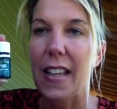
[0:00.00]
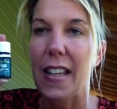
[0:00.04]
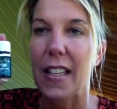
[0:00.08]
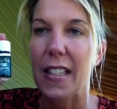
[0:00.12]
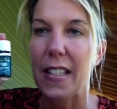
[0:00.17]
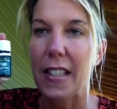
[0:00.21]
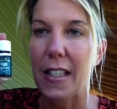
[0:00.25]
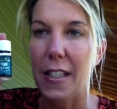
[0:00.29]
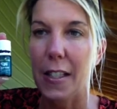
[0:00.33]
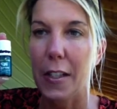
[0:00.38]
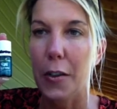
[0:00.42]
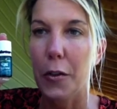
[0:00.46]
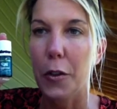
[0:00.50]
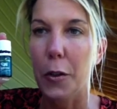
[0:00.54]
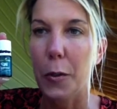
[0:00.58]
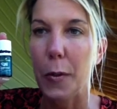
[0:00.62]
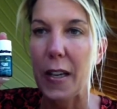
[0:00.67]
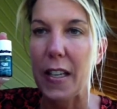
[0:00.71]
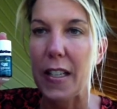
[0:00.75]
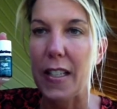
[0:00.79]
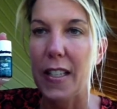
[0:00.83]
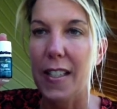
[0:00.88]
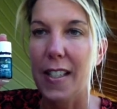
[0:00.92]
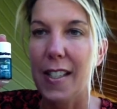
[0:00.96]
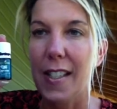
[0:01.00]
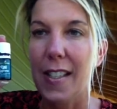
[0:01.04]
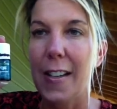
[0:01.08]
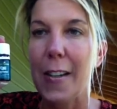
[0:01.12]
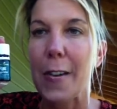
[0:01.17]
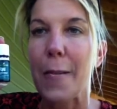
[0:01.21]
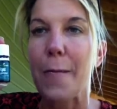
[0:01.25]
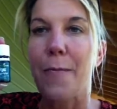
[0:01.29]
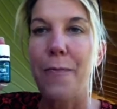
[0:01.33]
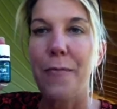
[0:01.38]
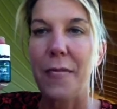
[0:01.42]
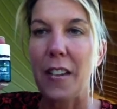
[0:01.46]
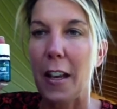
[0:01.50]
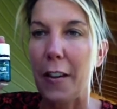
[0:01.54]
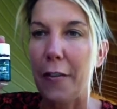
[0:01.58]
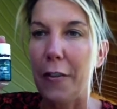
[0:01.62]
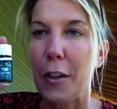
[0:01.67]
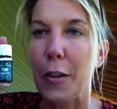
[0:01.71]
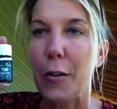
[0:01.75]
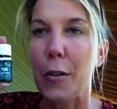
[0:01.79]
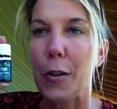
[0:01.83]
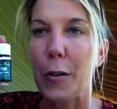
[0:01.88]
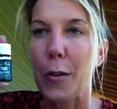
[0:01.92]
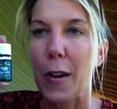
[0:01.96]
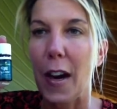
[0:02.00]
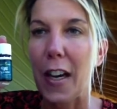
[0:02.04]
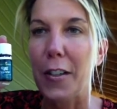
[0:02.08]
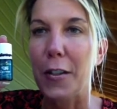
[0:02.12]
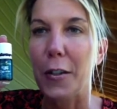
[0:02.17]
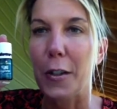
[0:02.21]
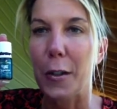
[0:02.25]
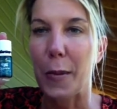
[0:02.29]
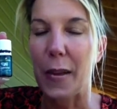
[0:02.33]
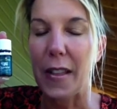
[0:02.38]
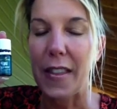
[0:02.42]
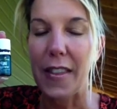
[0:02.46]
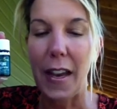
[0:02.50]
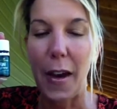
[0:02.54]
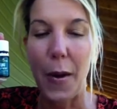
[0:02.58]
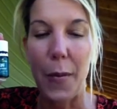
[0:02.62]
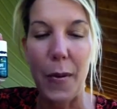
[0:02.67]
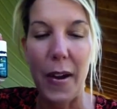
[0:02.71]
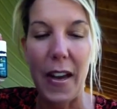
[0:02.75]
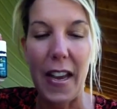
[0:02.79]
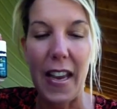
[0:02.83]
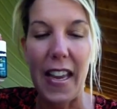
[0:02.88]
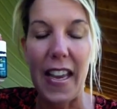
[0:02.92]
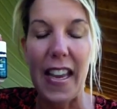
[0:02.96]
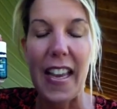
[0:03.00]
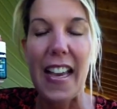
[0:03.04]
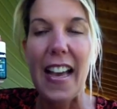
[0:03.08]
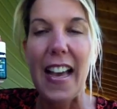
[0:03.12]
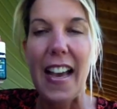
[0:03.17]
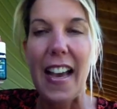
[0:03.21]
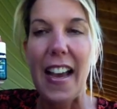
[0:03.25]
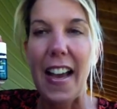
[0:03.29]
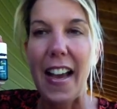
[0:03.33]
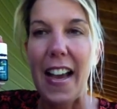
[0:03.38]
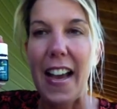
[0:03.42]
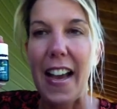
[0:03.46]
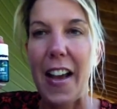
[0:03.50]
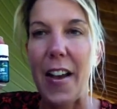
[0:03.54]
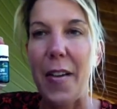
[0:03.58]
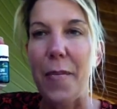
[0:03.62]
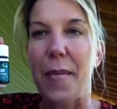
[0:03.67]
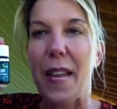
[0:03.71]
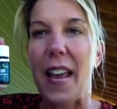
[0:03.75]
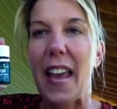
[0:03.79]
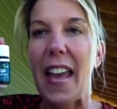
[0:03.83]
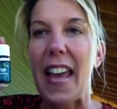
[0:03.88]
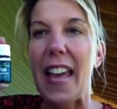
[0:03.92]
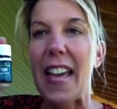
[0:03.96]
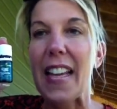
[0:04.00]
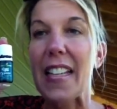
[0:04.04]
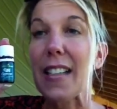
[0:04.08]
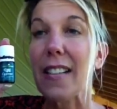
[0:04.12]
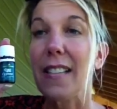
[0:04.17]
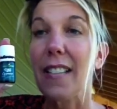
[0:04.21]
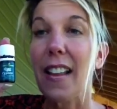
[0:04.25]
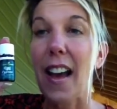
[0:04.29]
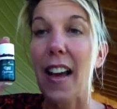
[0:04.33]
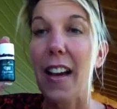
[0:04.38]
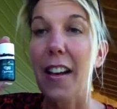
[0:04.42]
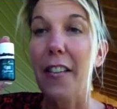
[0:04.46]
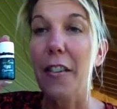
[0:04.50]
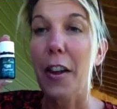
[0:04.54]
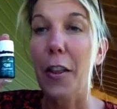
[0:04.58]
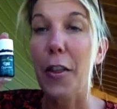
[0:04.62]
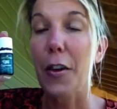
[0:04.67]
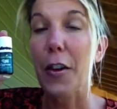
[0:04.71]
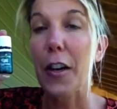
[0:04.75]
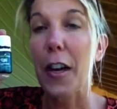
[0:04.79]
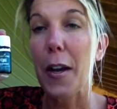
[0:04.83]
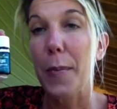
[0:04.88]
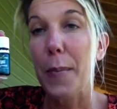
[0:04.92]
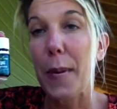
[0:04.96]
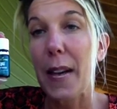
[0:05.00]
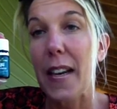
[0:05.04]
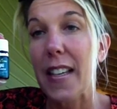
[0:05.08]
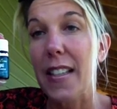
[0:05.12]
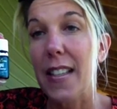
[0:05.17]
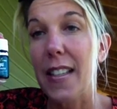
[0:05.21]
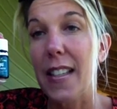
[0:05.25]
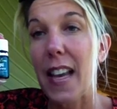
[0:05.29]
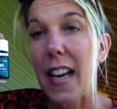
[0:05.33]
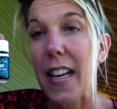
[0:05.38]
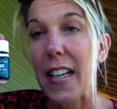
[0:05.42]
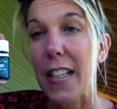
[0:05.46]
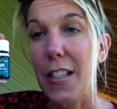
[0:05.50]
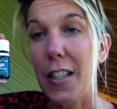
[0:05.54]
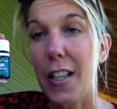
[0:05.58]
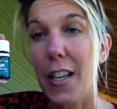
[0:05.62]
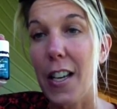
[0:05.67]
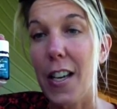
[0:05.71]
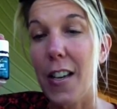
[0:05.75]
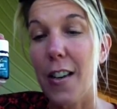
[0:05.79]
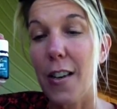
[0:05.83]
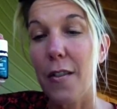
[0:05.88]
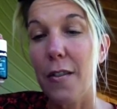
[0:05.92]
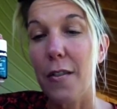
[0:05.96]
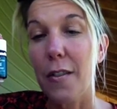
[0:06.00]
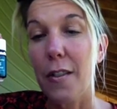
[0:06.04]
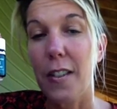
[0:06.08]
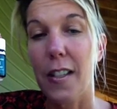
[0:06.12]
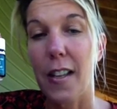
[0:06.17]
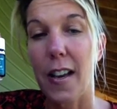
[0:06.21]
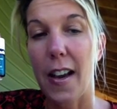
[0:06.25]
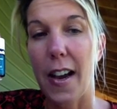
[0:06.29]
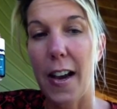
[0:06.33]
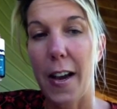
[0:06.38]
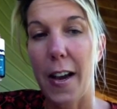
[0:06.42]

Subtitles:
constituents if you do not do it that way. And a lot of other companies like to use